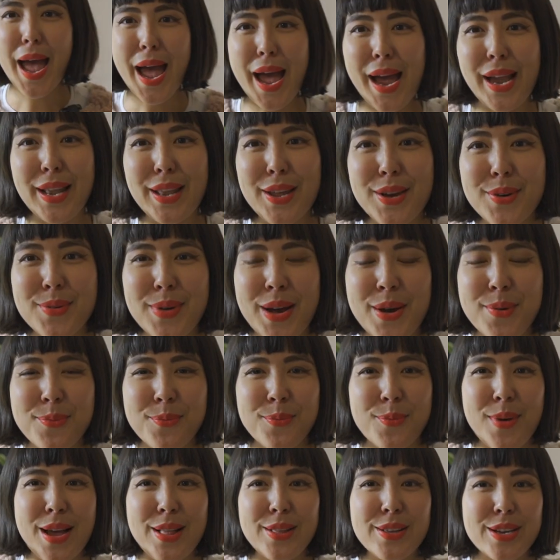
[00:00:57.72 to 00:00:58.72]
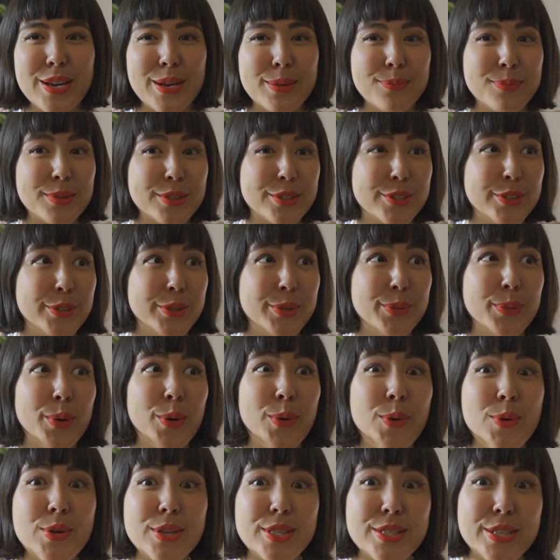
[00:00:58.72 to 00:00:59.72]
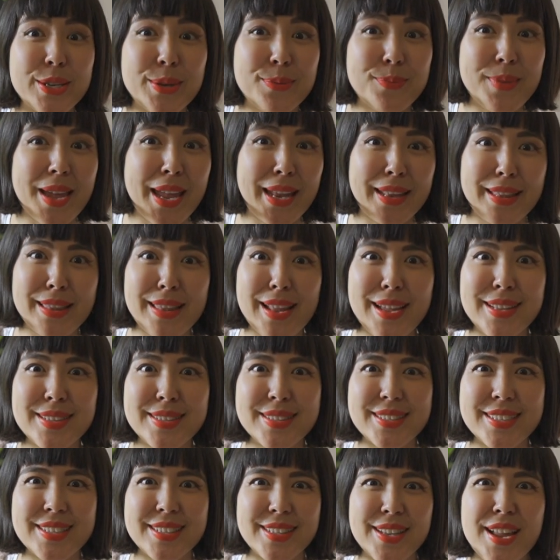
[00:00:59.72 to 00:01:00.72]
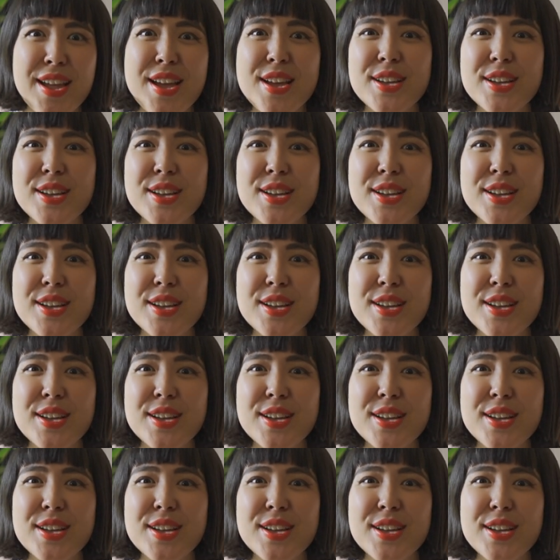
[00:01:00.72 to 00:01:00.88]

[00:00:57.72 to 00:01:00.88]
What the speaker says: Hello and welcome to autumn in London.